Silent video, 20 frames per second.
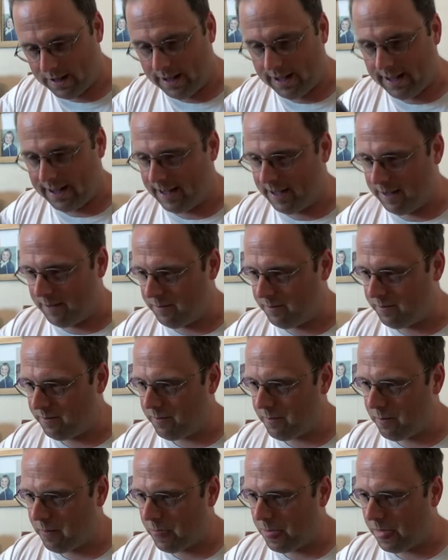
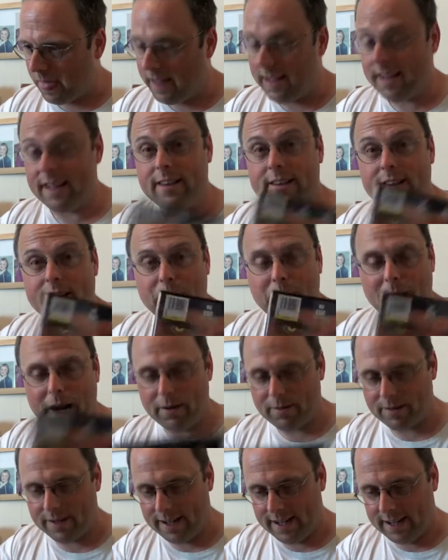Yeah,
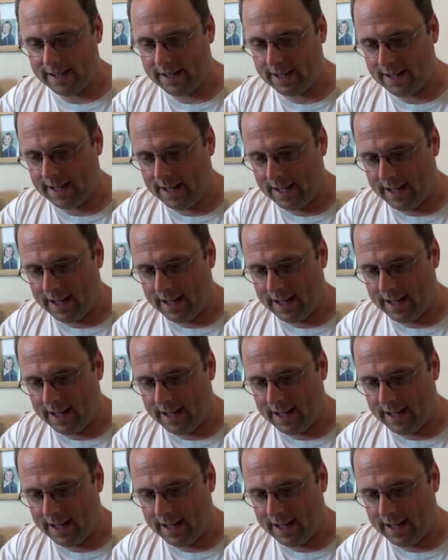£1 again.